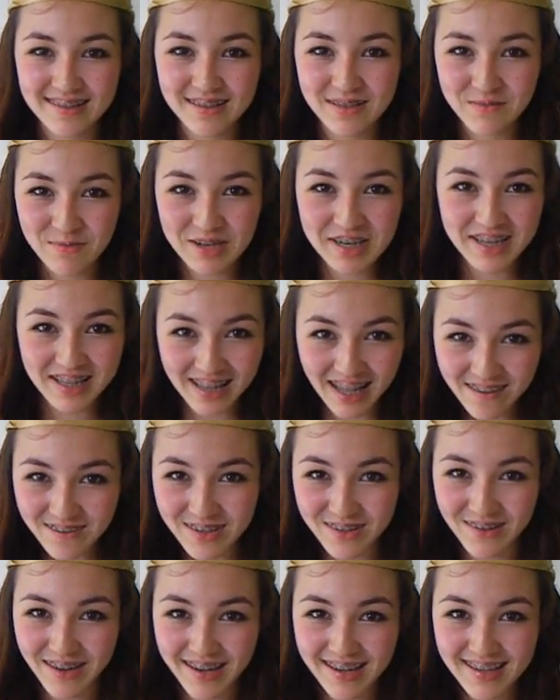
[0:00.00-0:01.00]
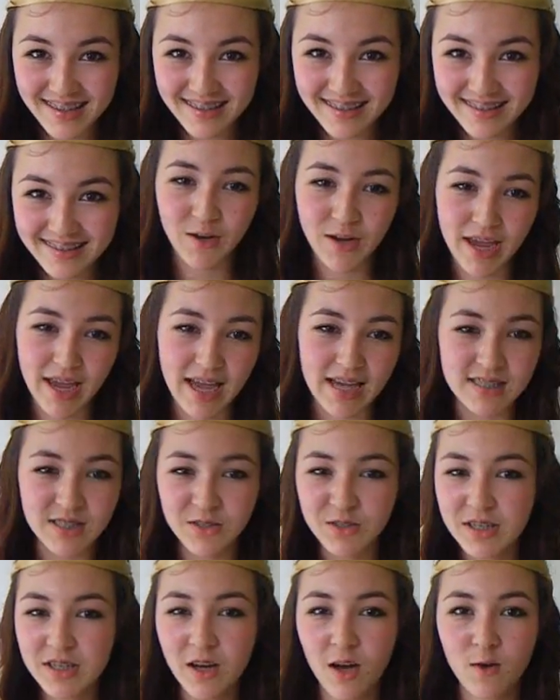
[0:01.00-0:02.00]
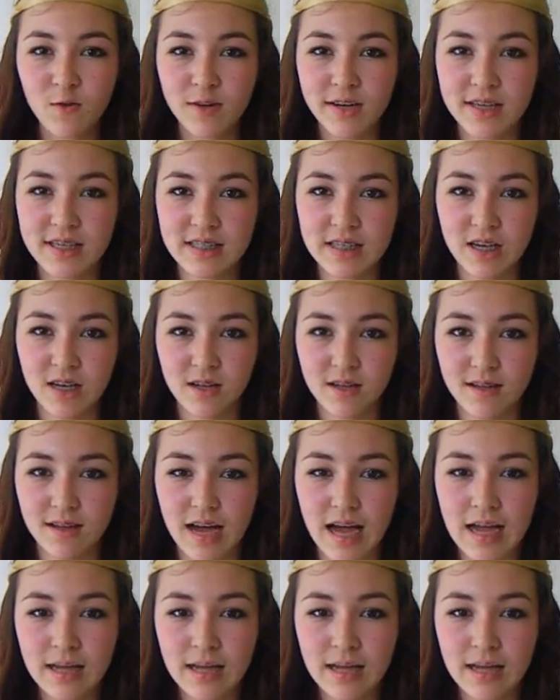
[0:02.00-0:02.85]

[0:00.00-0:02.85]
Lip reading: It's pretty clever, right? Okay, as you can already tell,